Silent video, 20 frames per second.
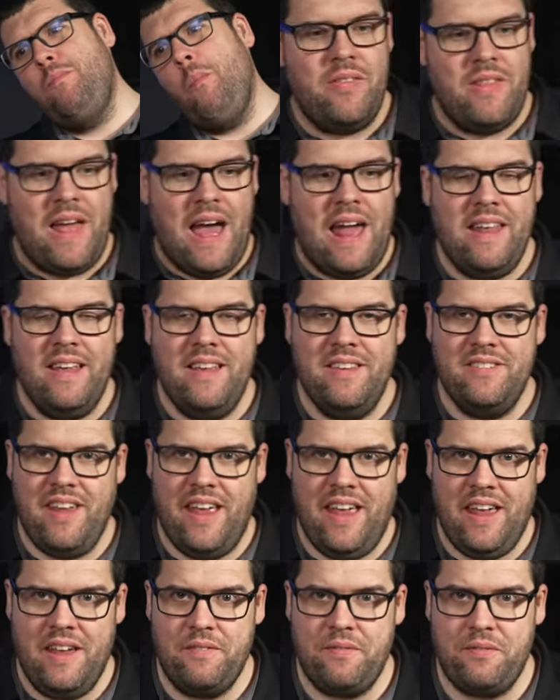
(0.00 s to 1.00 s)
that is
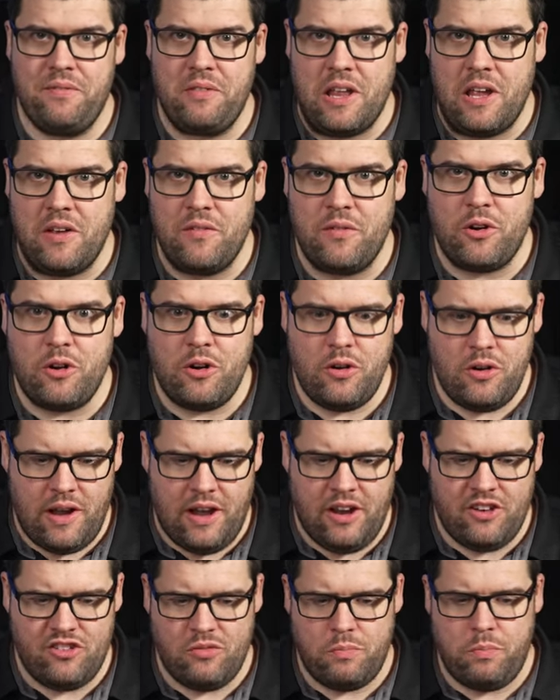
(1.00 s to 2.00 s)
a flavor
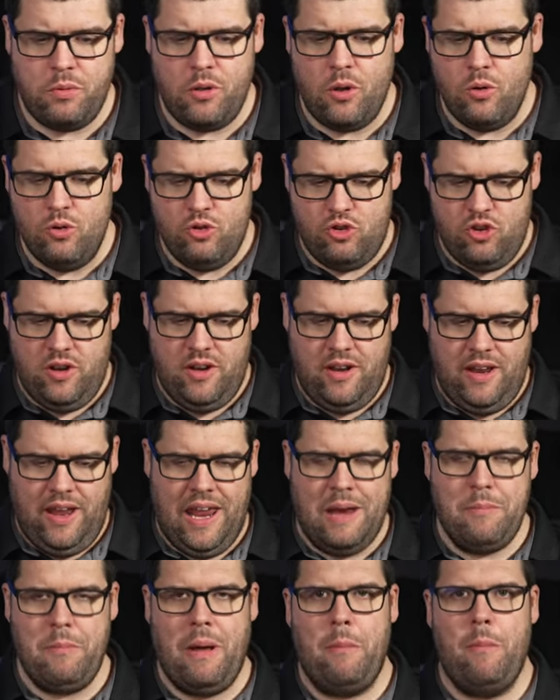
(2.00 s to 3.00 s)
explosion
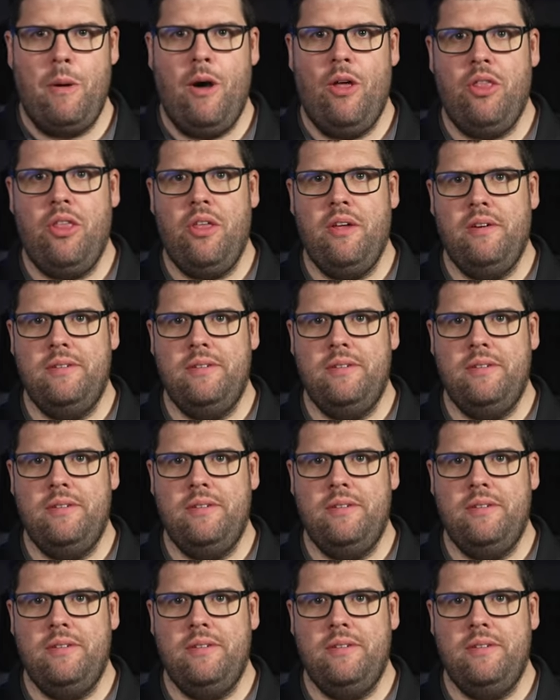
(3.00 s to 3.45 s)
in my mouth.